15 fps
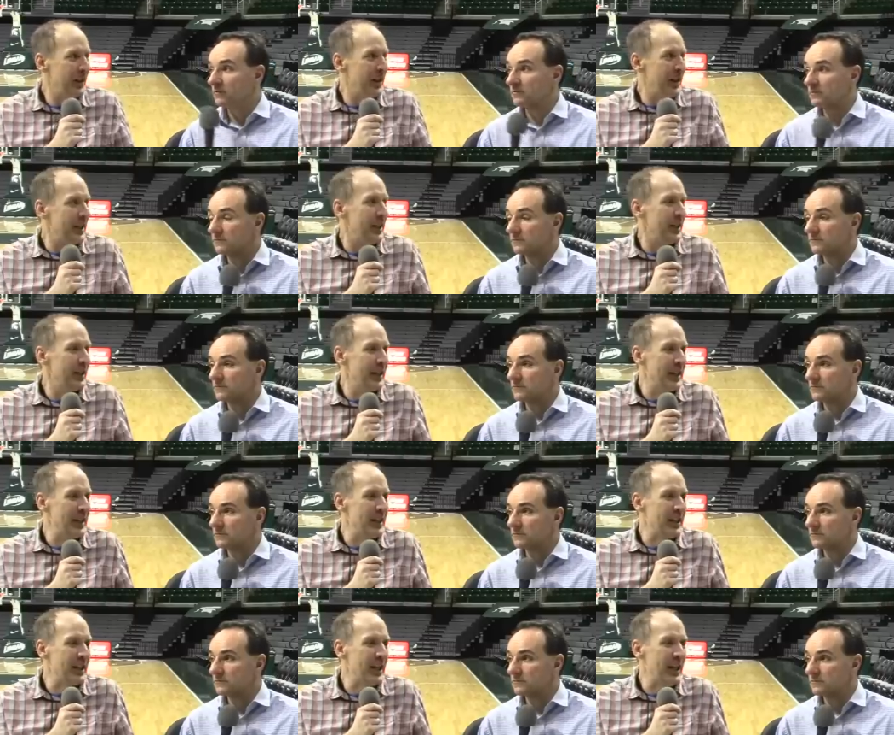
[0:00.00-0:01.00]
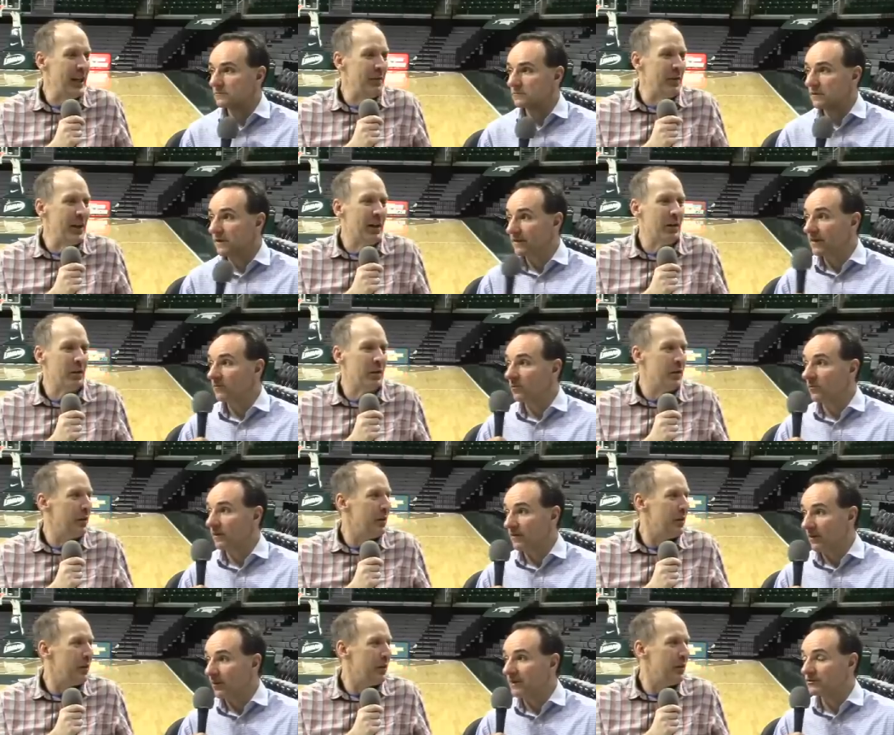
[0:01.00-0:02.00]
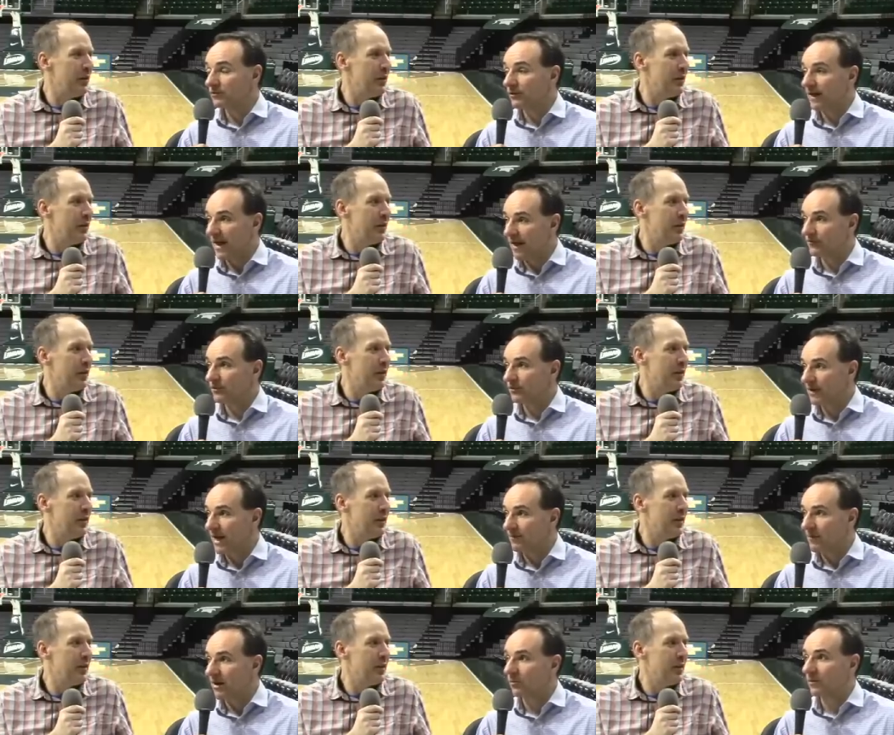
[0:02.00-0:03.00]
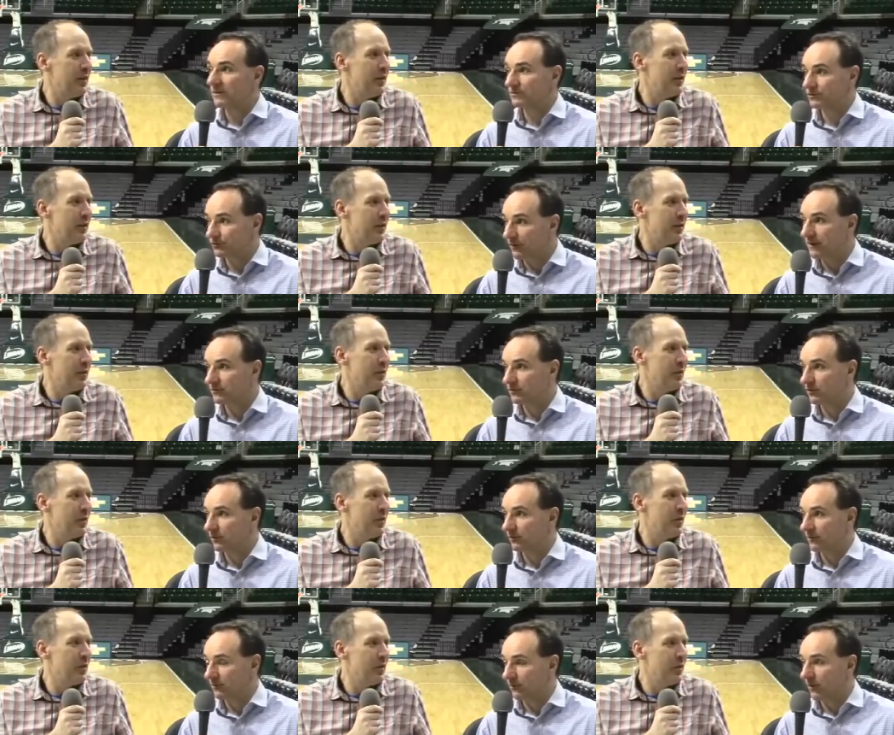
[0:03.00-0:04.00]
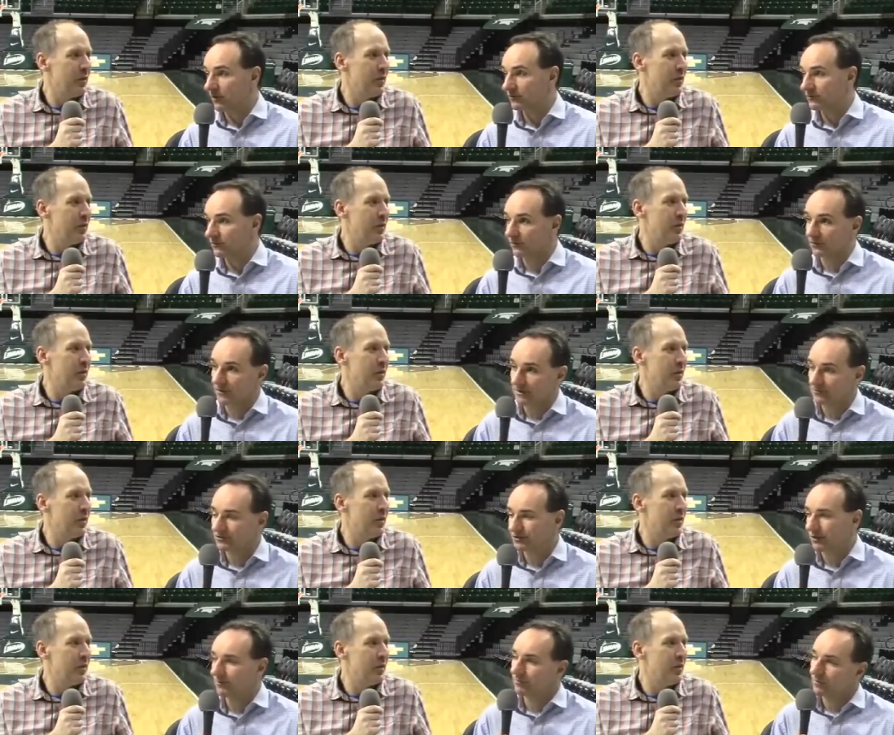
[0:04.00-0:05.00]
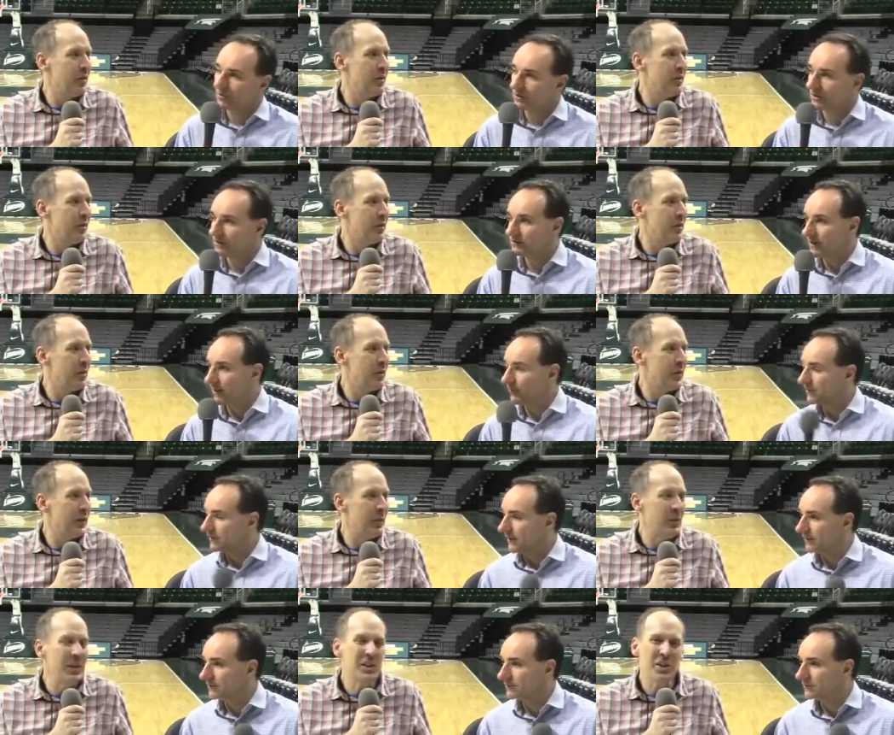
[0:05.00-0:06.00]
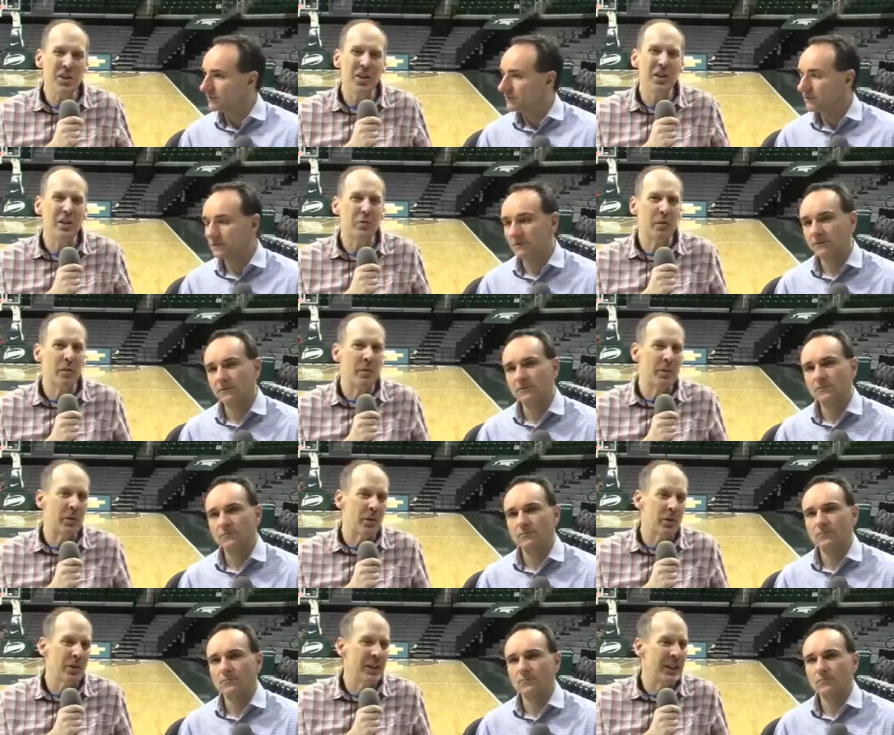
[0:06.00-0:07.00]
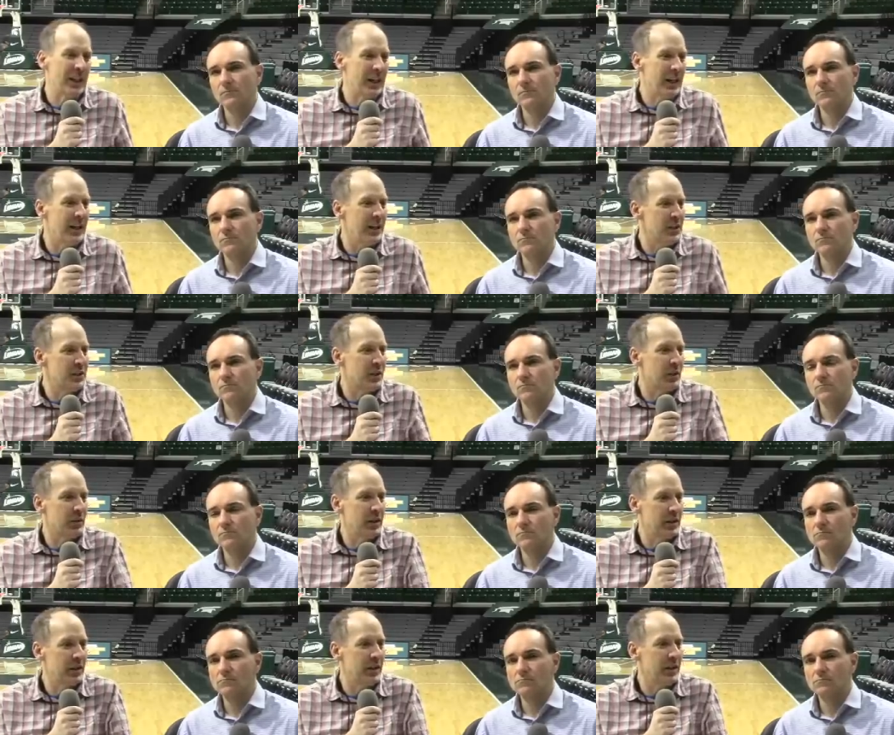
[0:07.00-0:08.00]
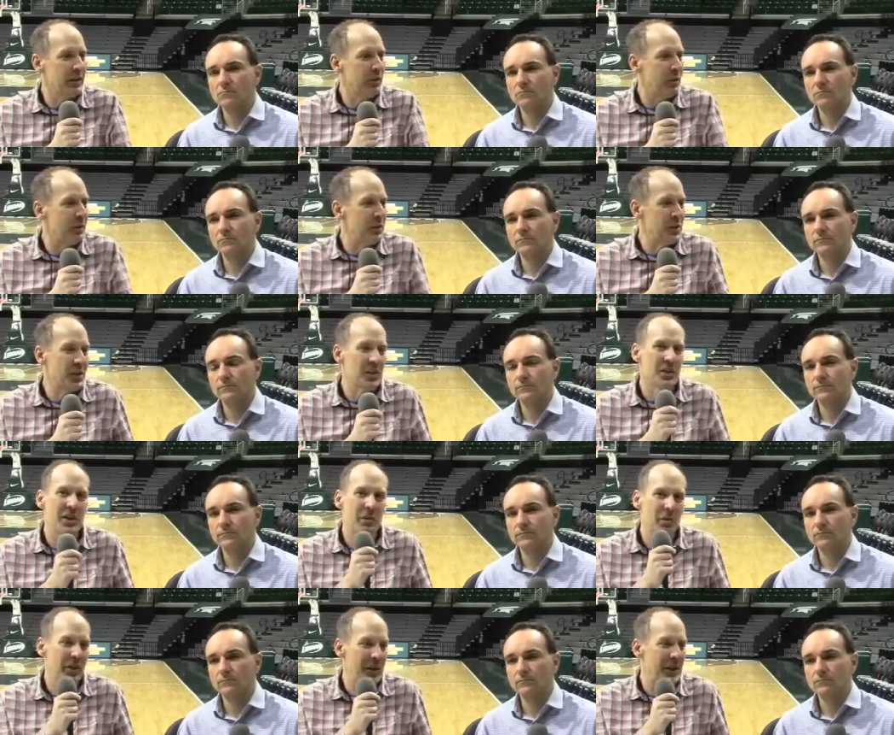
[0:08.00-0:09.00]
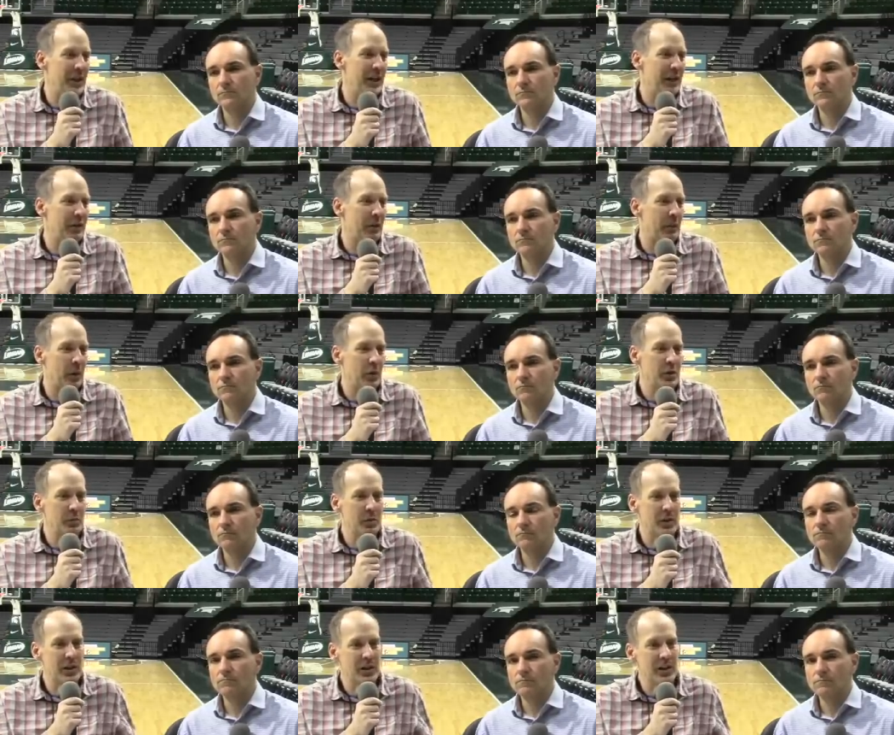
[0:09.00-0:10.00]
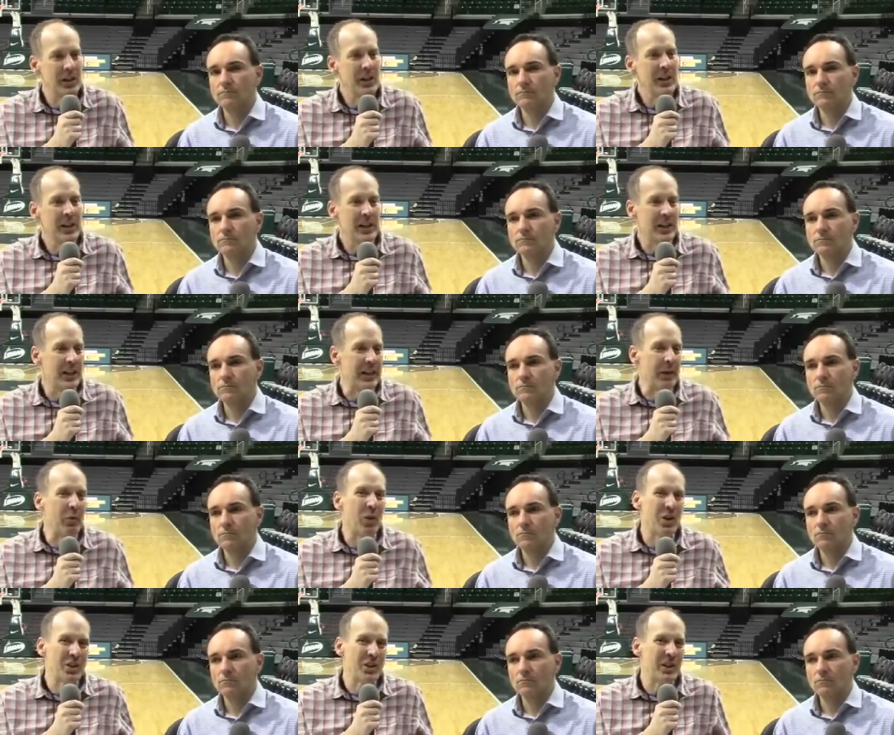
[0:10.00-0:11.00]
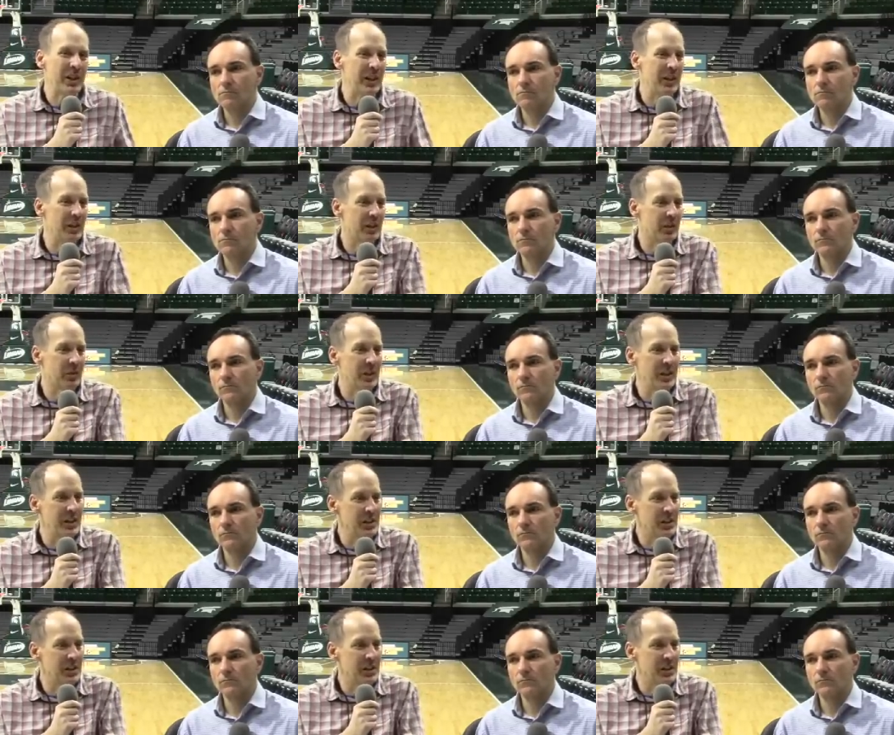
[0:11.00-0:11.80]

Speaker 1: late, late in the game. And they they went to it after a timeout. Went straight to him in the post, little jump hook type of thing.
Speaker 2: We saw that from him early on in his career here, when Michigan State really didn't have a post player, and he wasn't hitting threes.